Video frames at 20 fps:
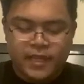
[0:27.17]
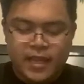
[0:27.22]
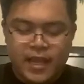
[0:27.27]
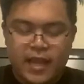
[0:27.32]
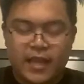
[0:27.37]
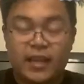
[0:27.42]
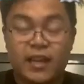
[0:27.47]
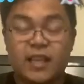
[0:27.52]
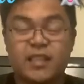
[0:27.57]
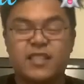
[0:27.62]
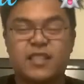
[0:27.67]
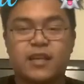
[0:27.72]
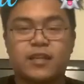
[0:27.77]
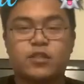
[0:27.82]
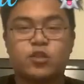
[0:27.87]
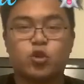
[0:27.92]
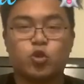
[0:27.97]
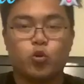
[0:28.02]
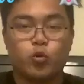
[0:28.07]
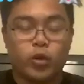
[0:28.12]
and let's get
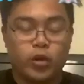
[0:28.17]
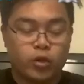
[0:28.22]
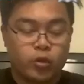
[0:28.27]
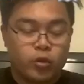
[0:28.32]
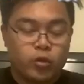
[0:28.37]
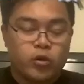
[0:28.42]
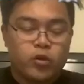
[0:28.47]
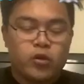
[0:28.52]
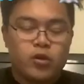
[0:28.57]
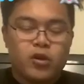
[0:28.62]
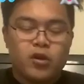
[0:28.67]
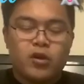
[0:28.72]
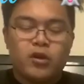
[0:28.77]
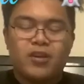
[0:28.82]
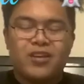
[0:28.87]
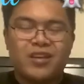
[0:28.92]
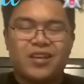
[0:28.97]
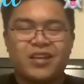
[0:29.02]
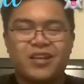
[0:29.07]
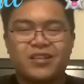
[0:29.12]
to it.
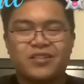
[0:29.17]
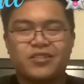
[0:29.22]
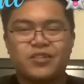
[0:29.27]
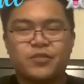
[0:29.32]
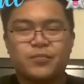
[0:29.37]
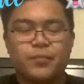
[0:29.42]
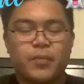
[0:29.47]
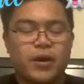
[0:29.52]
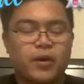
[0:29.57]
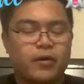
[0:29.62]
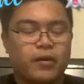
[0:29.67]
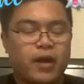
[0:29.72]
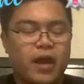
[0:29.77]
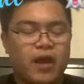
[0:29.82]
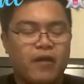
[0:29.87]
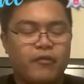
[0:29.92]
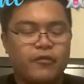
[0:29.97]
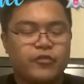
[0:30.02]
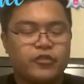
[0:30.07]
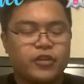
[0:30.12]
He is just barely
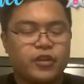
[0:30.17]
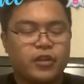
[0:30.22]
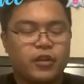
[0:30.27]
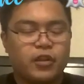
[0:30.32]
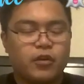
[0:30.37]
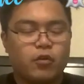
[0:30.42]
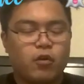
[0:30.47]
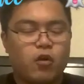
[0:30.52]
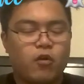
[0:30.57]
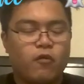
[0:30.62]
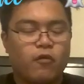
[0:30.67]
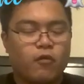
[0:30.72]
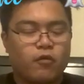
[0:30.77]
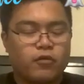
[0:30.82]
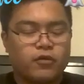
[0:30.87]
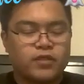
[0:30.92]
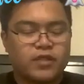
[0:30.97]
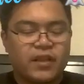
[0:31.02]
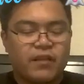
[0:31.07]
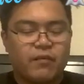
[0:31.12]
averaging a little over
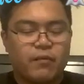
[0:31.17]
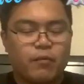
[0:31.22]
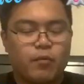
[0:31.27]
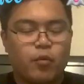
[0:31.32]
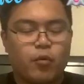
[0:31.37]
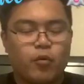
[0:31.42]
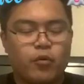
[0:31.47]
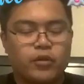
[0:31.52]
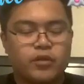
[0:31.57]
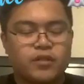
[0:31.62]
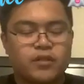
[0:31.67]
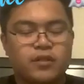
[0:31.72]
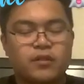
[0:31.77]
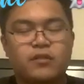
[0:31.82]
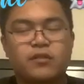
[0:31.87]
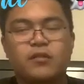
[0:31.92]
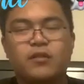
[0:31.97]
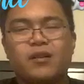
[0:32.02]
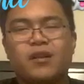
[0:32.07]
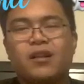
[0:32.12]
seven points,
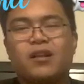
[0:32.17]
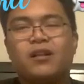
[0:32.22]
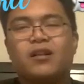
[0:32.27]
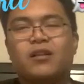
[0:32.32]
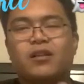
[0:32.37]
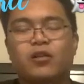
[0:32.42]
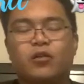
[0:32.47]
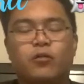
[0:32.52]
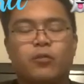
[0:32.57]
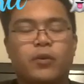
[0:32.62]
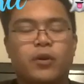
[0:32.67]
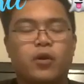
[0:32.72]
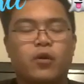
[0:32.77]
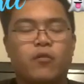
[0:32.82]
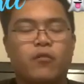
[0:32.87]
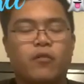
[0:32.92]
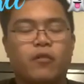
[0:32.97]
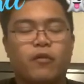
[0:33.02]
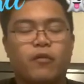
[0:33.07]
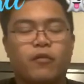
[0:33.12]
a little bit
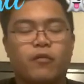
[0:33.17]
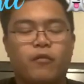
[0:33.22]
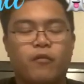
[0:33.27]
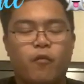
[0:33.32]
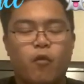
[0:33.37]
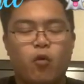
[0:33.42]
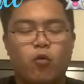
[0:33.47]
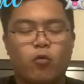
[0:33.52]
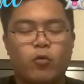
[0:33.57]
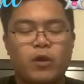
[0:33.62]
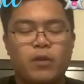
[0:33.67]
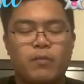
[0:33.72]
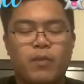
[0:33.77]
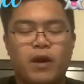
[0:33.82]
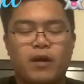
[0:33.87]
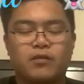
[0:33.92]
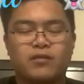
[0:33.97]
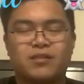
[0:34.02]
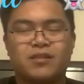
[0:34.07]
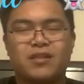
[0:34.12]
over four
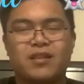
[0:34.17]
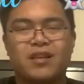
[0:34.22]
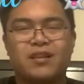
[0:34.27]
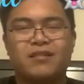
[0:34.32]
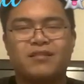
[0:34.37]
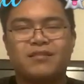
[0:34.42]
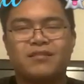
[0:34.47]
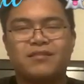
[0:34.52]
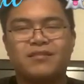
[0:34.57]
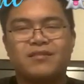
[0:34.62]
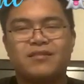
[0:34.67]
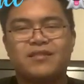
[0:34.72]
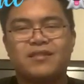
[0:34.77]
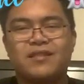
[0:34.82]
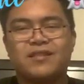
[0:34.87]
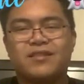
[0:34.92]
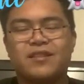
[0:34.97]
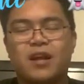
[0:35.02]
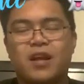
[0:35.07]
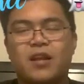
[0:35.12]
rebounds,
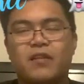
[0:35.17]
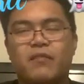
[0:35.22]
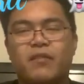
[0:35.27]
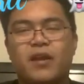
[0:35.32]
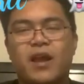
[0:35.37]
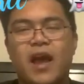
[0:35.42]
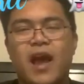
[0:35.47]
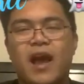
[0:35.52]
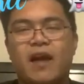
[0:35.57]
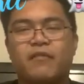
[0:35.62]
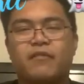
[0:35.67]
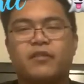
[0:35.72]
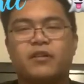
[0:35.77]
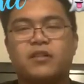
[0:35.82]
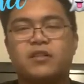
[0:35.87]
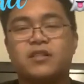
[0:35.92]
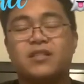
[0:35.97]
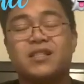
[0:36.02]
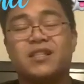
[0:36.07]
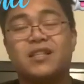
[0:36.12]
not even half an
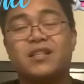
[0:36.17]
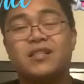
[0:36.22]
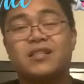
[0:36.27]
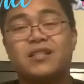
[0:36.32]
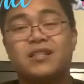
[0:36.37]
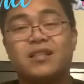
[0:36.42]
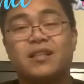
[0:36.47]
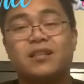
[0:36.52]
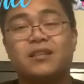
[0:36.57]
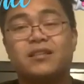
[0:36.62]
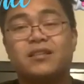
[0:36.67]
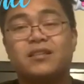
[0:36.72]
assist,